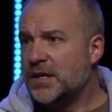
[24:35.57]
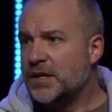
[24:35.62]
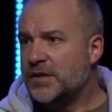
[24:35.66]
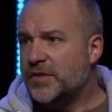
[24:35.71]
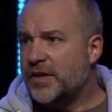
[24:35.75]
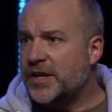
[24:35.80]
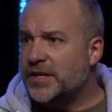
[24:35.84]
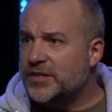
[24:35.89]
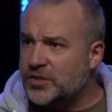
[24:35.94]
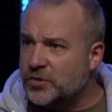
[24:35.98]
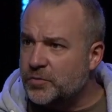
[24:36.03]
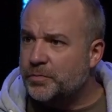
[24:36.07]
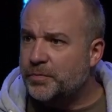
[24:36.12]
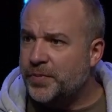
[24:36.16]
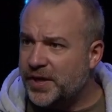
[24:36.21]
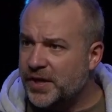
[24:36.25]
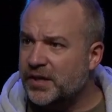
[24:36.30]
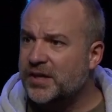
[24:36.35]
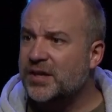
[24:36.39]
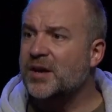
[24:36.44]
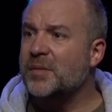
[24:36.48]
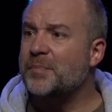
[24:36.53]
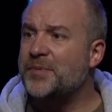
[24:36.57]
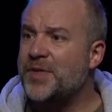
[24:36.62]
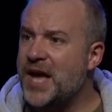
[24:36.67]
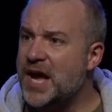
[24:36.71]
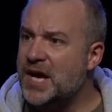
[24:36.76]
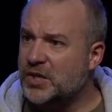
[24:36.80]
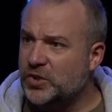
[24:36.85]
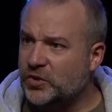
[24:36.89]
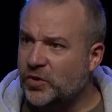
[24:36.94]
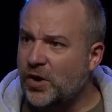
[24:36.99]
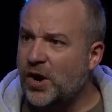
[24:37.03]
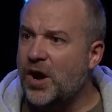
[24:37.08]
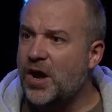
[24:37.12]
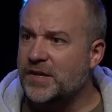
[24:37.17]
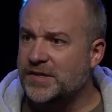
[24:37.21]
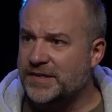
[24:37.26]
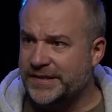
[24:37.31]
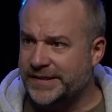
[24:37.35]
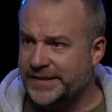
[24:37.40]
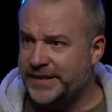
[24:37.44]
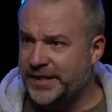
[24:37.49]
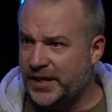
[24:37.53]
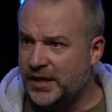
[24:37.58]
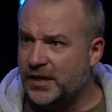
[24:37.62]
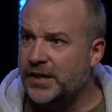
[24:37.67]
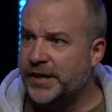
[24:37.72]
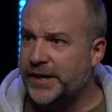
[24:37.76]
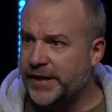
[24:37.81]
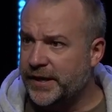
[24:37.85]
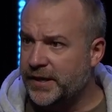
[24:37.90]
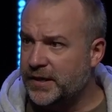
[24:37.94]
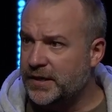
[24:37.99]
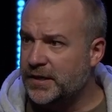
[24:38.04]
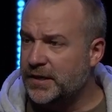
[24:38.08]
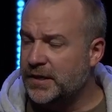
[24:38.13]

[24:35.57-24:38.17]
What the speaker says: that as you pick up that cross and carry it,